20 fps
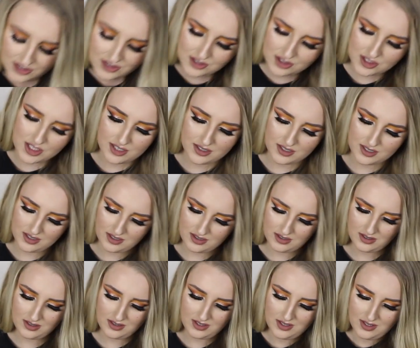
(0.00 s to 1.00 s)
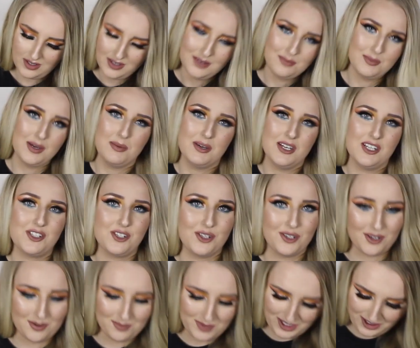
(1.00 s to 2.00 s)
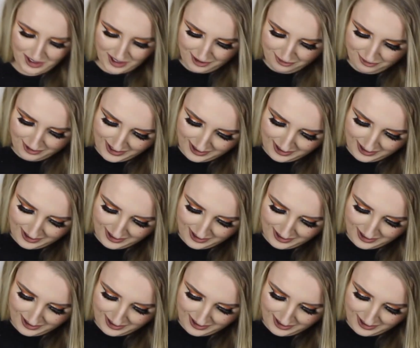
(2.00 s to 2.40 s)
Shit, maybe I should've got my knife